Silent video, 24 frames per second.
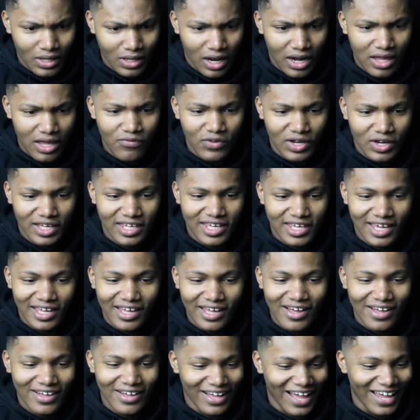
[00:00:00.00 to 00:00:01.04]
Are they finna
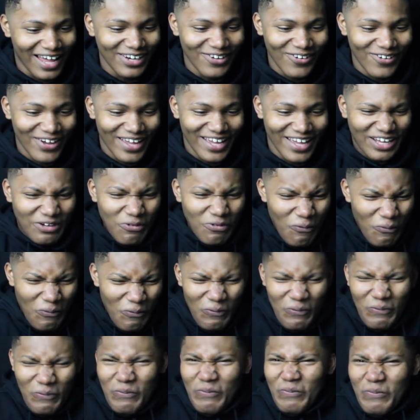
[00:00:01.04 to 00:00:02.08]
kick up? I do it.
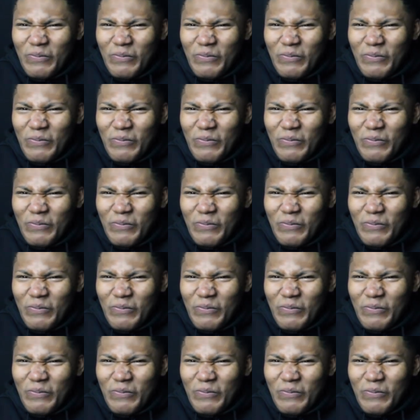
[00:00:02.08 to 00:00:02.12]
Ooh.